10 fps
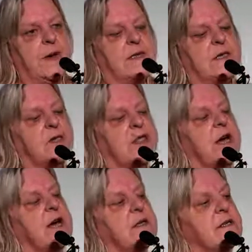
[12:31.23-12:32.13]
So
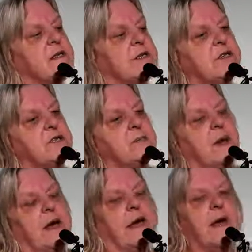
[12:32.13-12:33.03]
shared decision
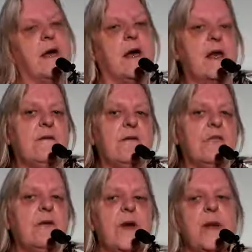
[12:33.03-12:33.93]
making is
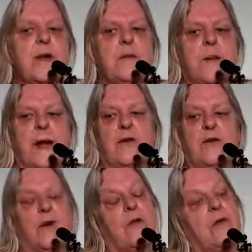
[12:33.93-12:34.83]
really
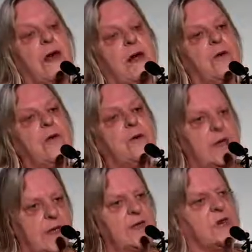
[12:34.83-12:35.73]
dependent on the health
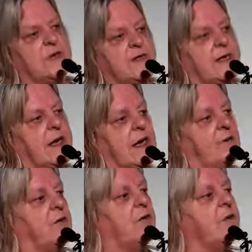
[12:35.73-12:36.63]
literacy
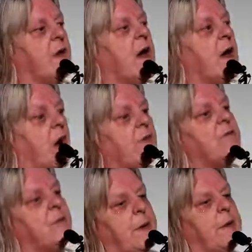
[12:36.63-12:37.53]
levels of
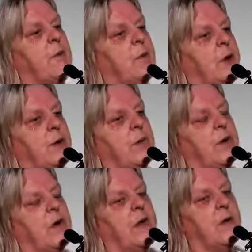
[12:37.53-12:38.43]
the people we're
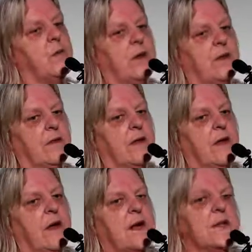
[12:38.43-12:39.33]
working with.
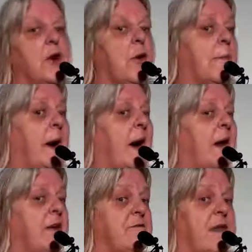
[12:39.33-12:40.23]
So a
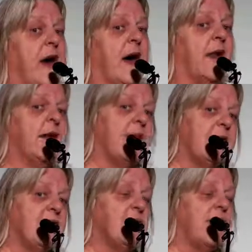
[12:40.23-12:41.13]
part of that
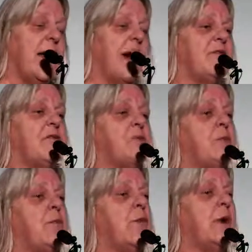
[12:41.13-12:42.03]
is that we have to
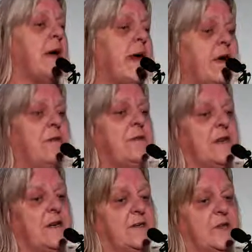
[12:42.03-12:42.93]
bring health
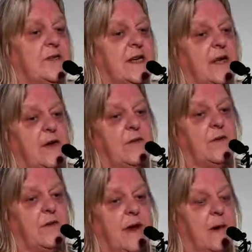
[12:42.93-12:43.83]
literacy
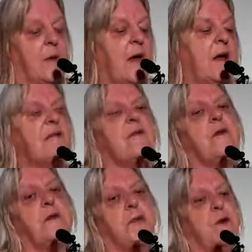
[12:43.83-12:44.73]
levels up so
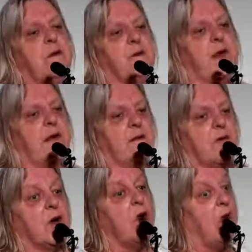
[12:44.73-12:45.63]
the person has
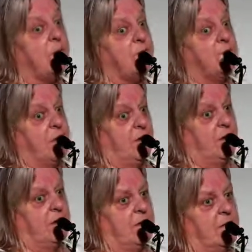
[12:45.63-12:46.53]
the
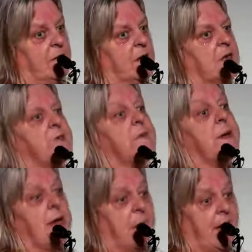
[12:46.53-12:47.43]
confidence to
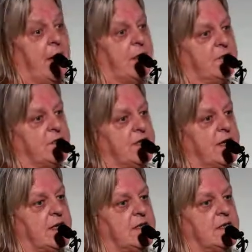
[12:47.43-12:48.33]
be a part of
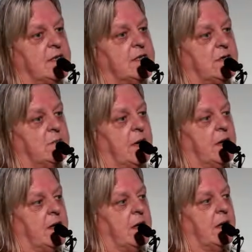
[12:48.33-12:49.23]
shared decision
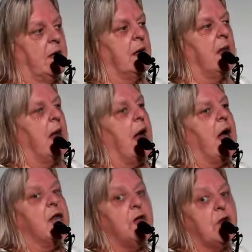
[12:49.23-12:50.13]
making.
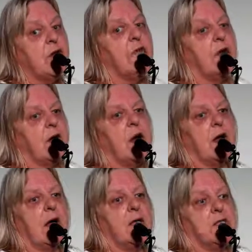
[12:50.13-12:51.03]
And
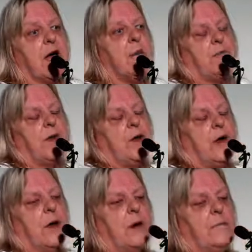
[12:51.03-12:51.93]
a chap that
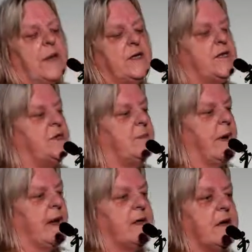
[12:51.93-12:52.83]
I mentioned
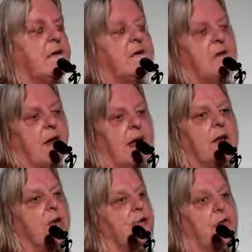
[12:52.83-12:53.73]
about yesterday,
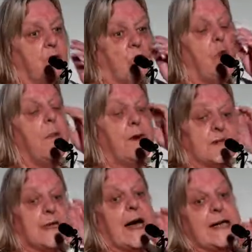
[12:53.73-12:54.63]
and it took
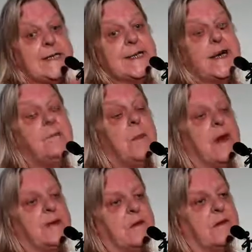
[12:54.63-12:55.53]
almost 18
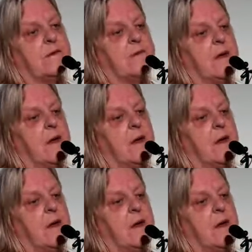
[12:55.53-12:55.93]
months